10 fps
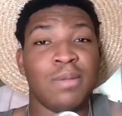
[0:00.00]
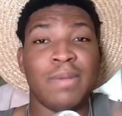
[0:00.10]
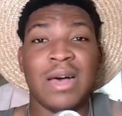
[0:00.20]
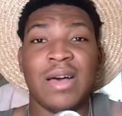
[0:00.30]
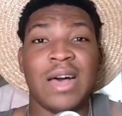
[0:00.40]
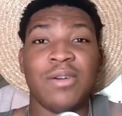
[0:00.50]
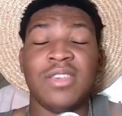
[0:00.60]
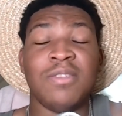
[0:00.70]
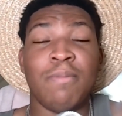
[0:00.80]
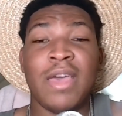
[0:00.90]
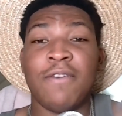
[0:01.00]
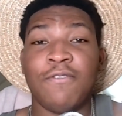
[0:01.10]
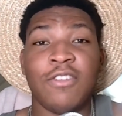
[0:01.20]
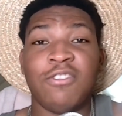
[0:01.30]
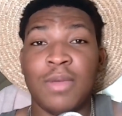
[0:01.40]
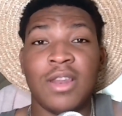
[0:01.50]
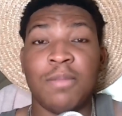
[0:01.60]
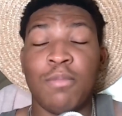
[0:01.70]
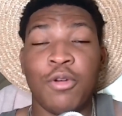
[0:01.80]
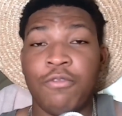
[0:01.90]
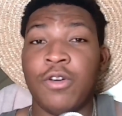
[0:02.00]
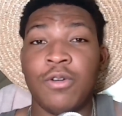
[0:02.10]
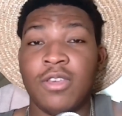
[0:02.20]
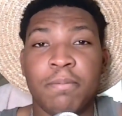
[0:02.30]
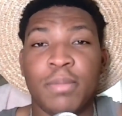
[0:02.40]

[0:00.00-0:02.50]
about how he met fishmen and merfolk,